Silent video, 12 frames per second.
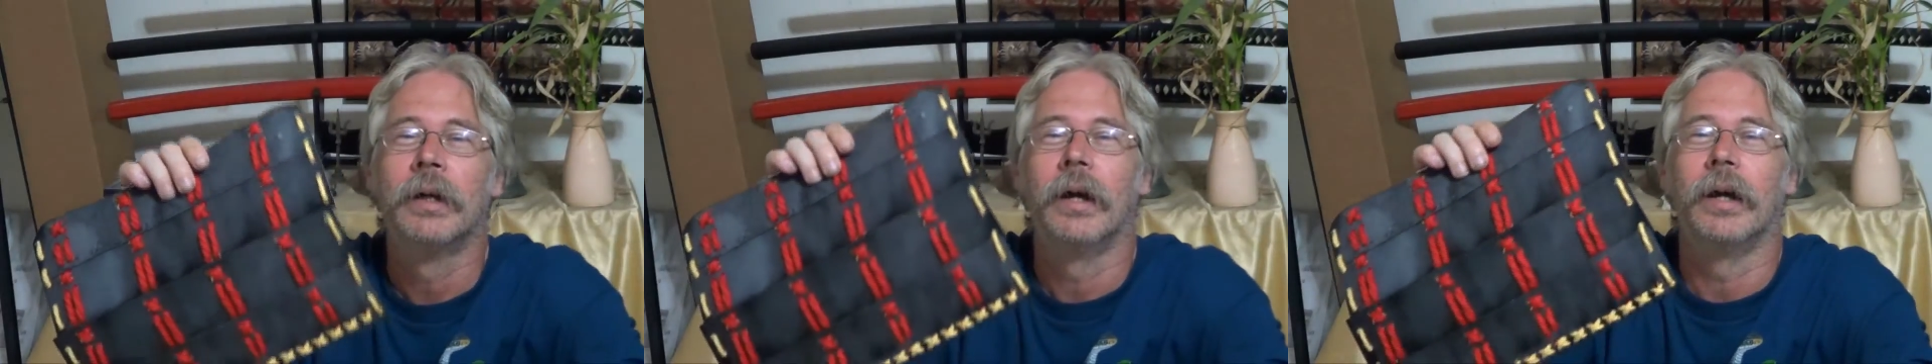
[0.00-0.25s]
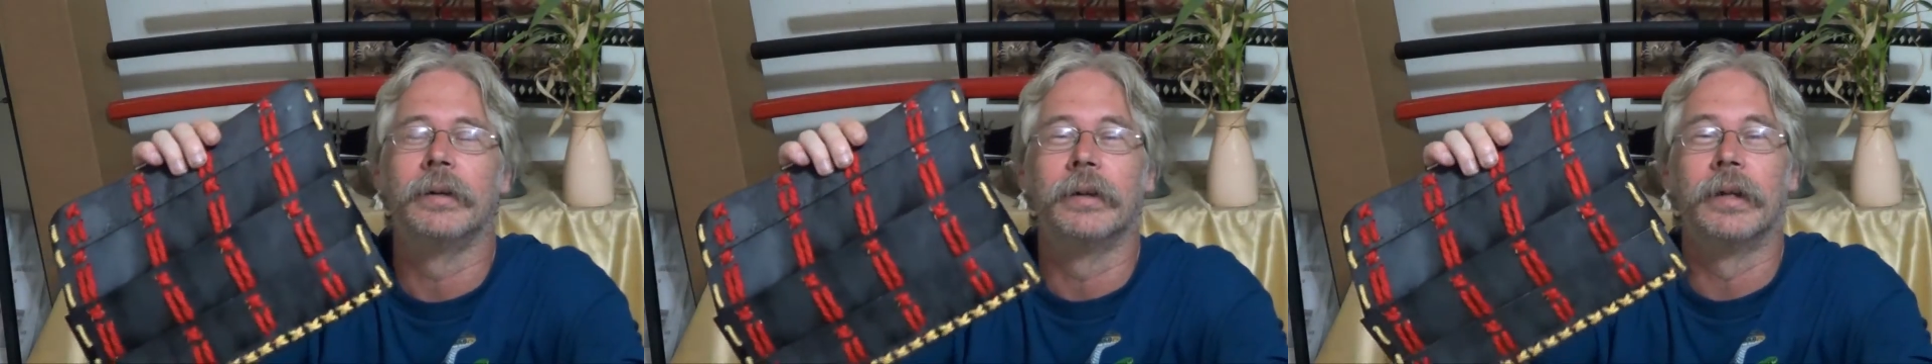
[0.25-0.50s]

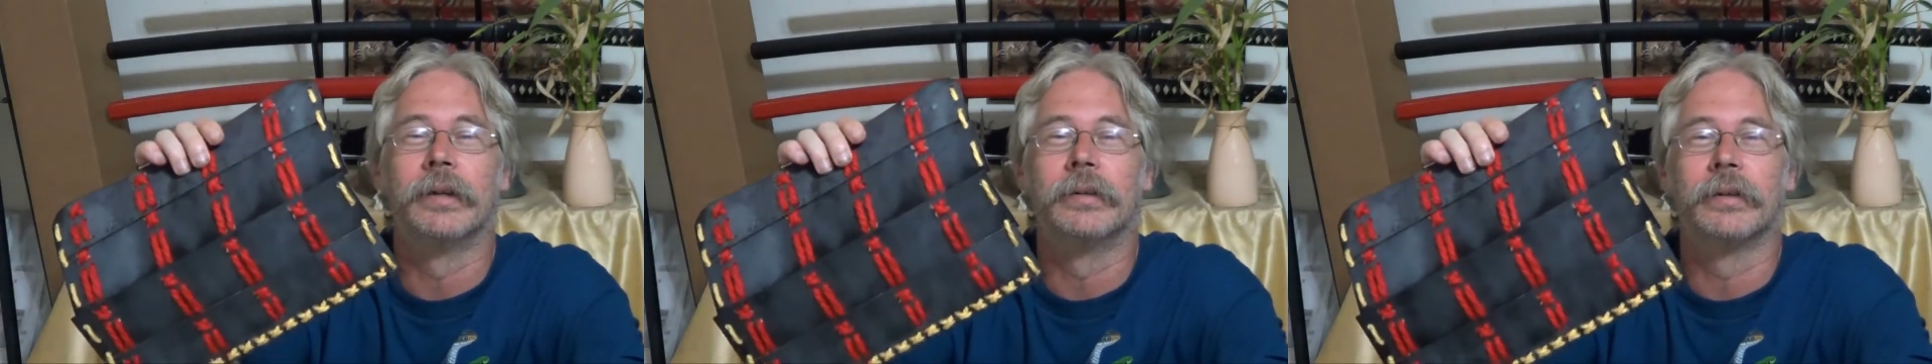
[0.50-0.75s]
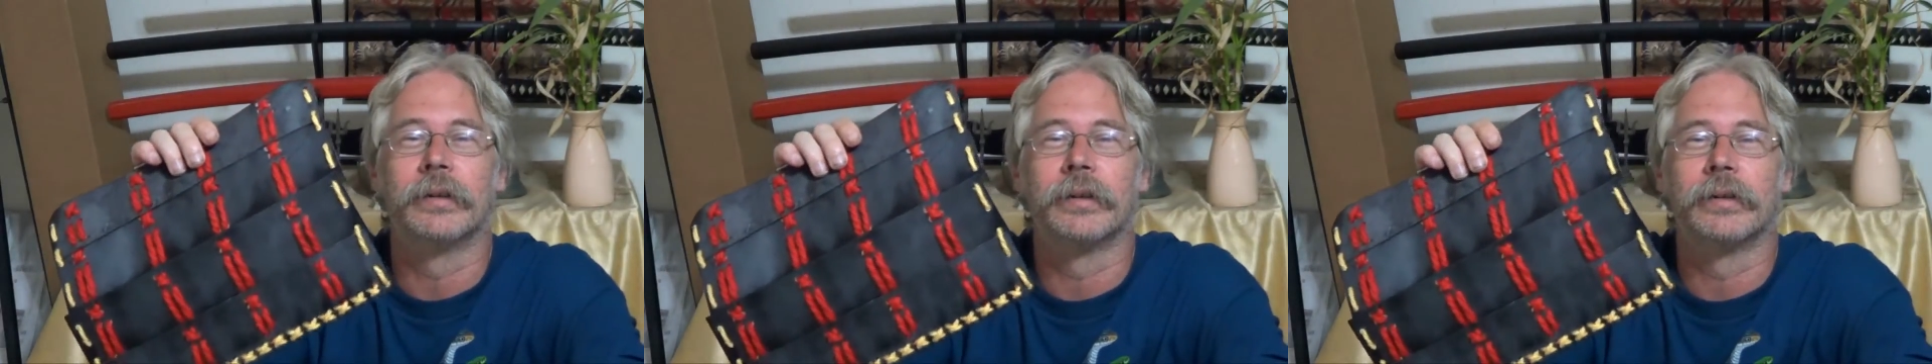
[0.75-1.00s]
And then
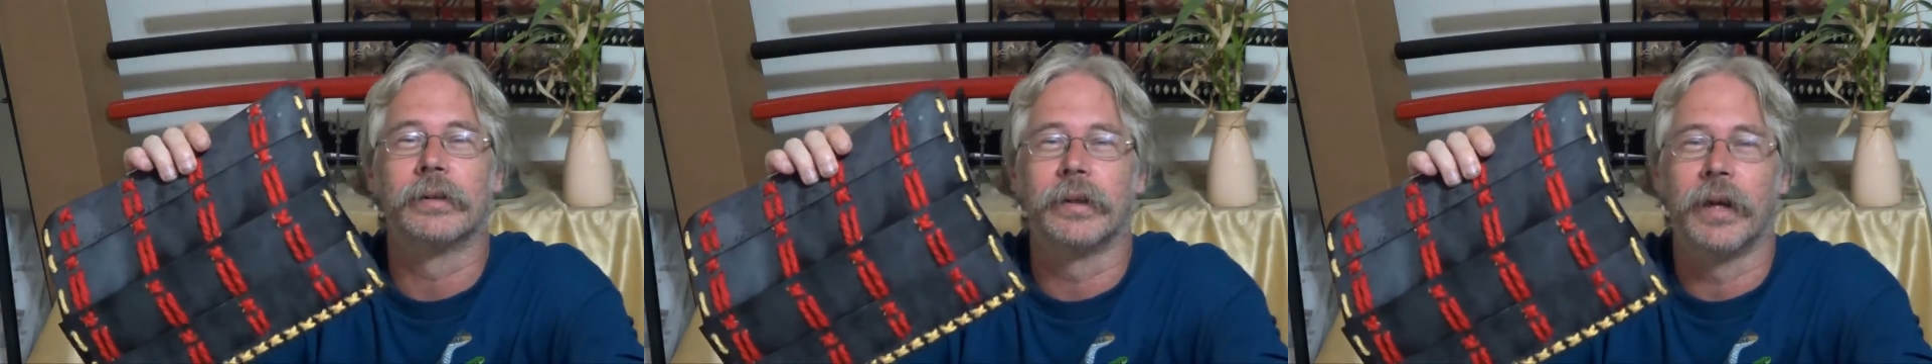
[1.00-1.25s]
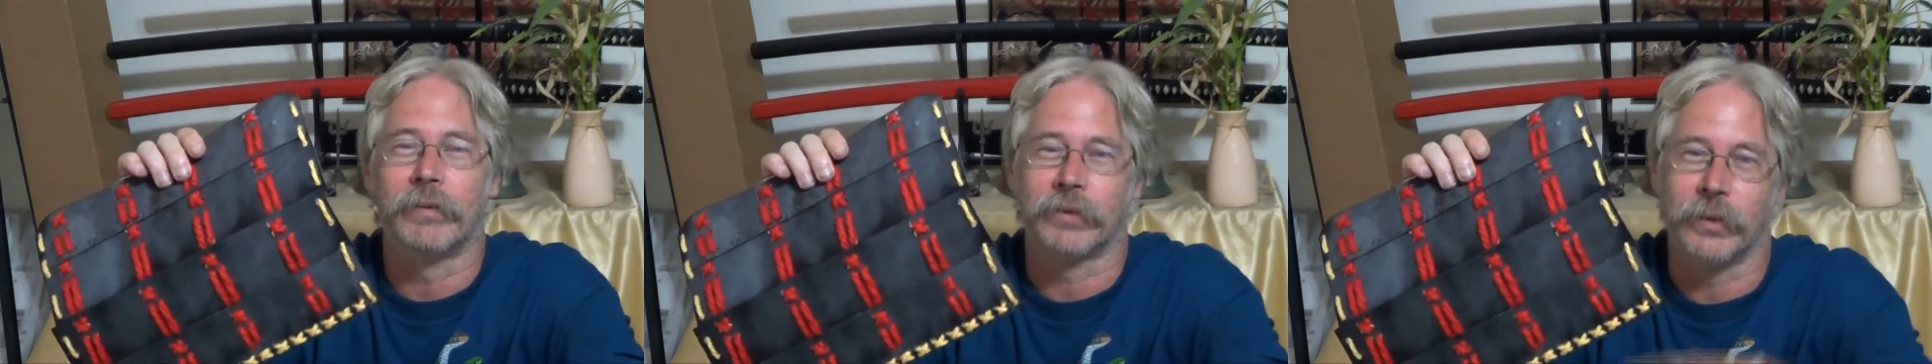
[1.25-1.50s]

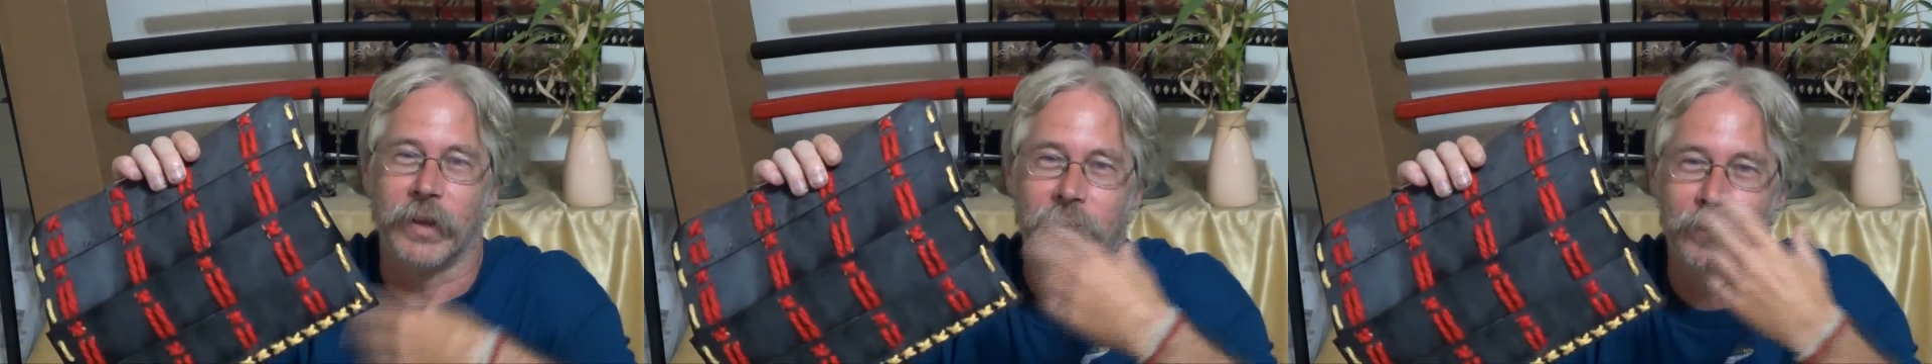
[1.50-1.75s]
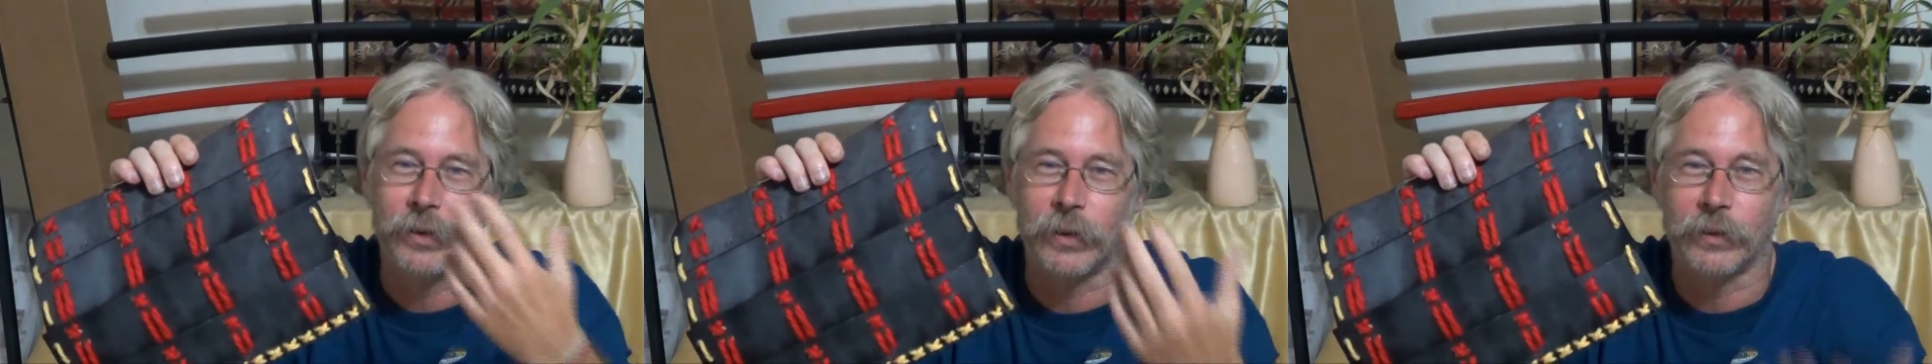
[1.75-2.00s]
after that
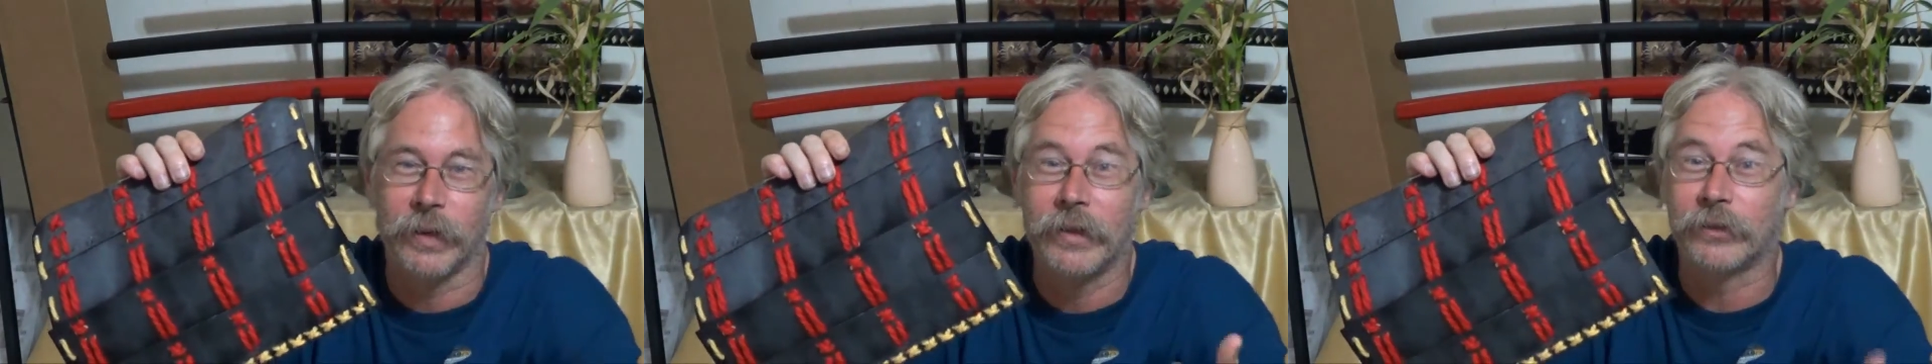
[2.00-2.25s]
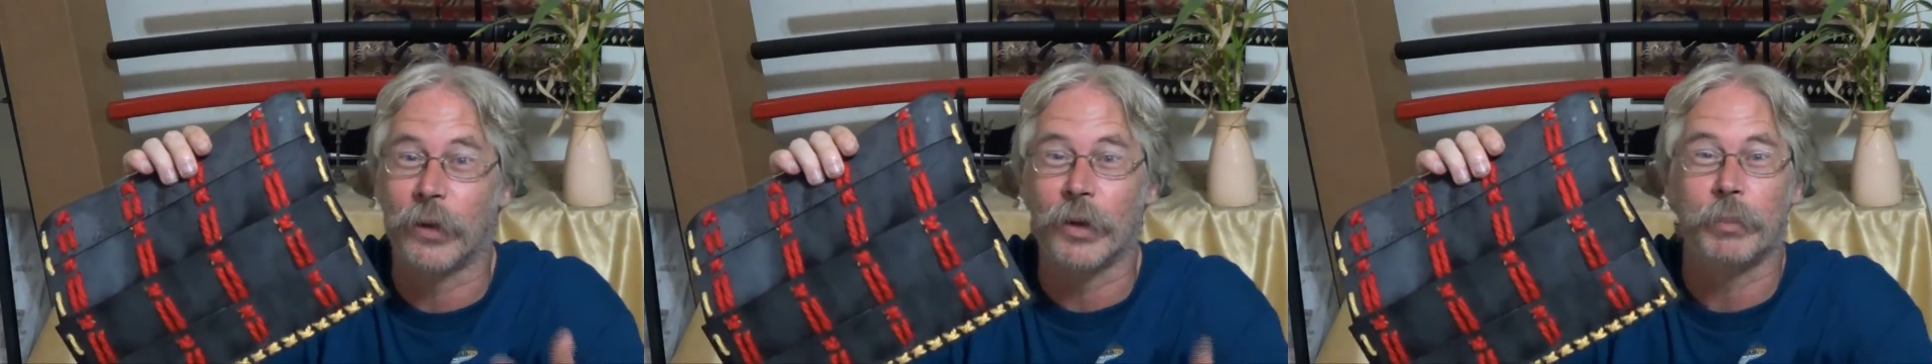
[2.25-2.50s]
you're going to
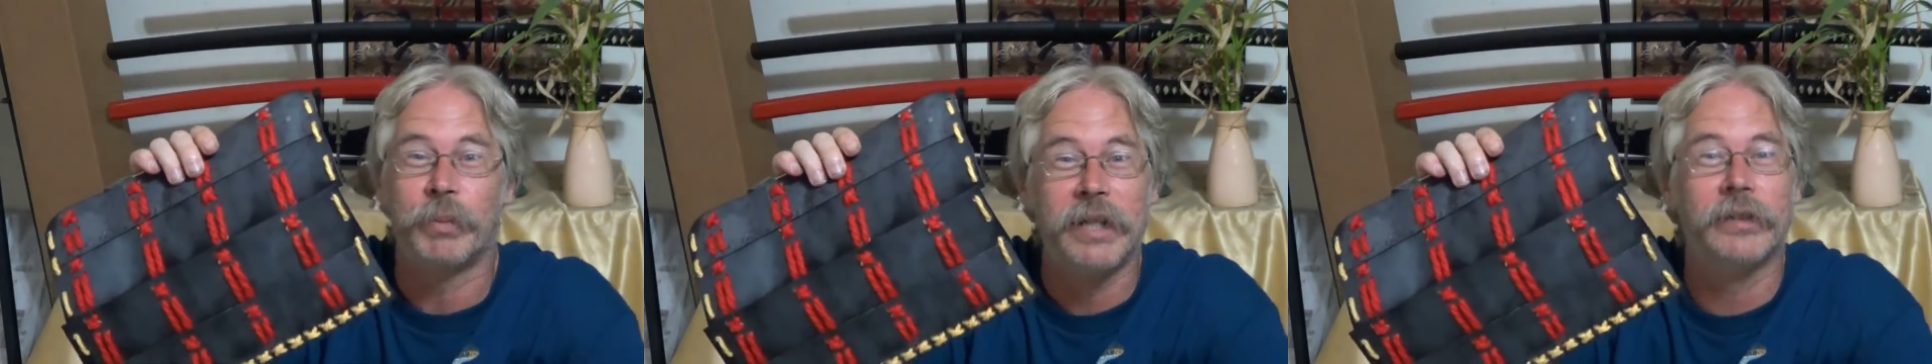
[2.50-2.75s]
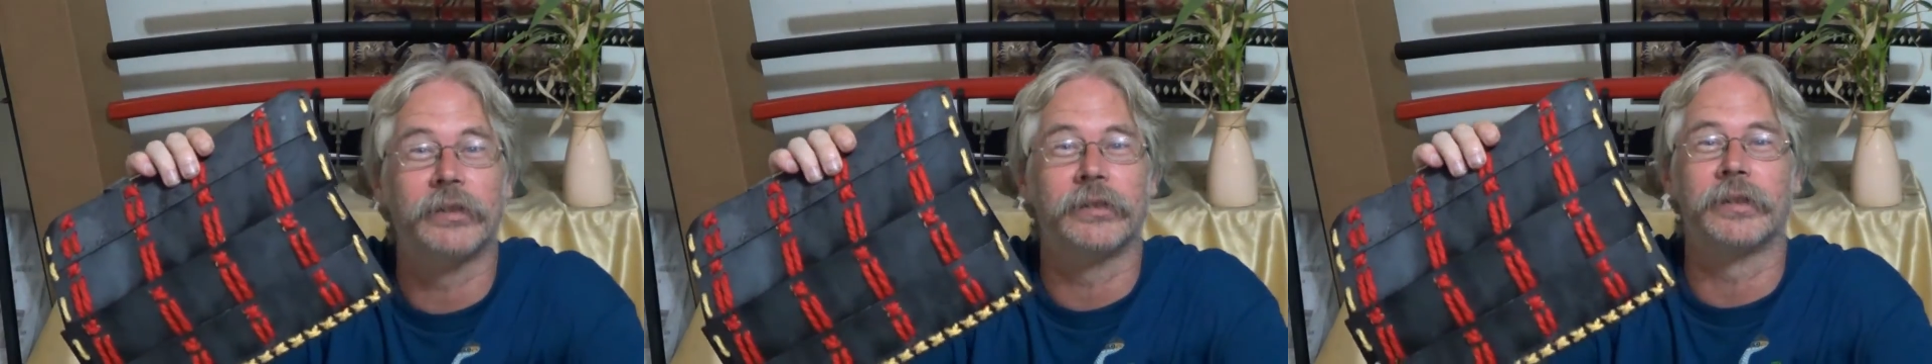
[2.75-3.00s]
lace all the
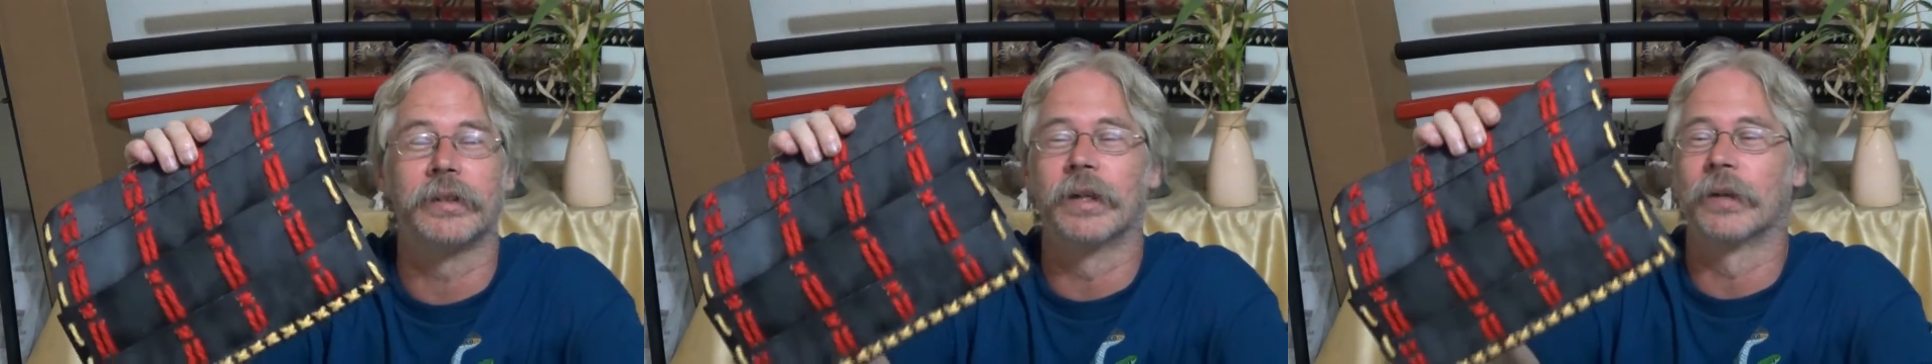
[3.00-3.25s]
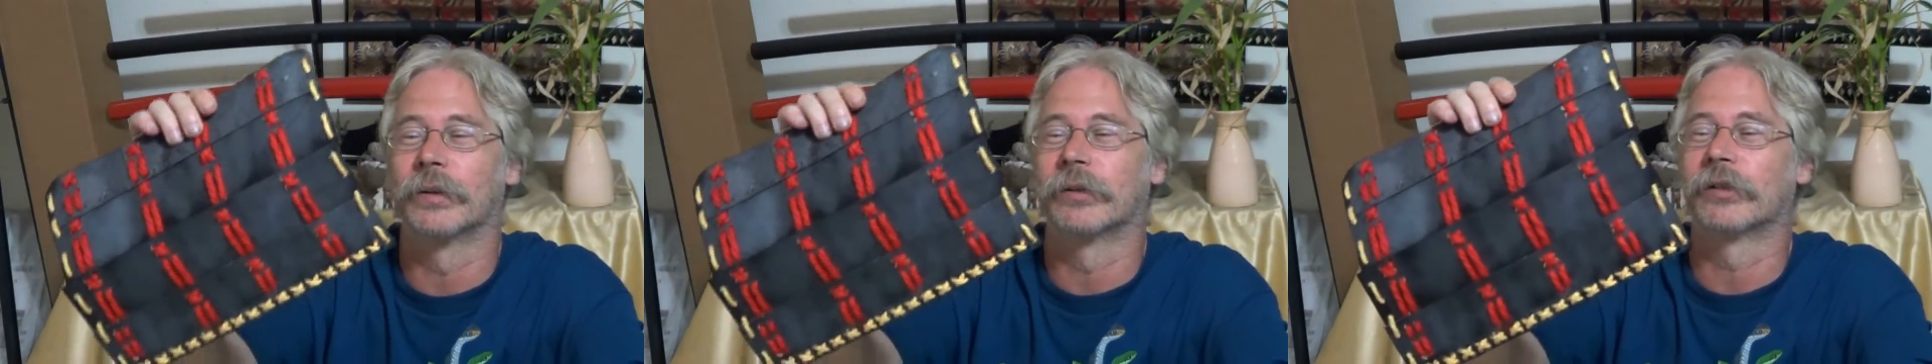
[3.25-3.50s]
pieces together.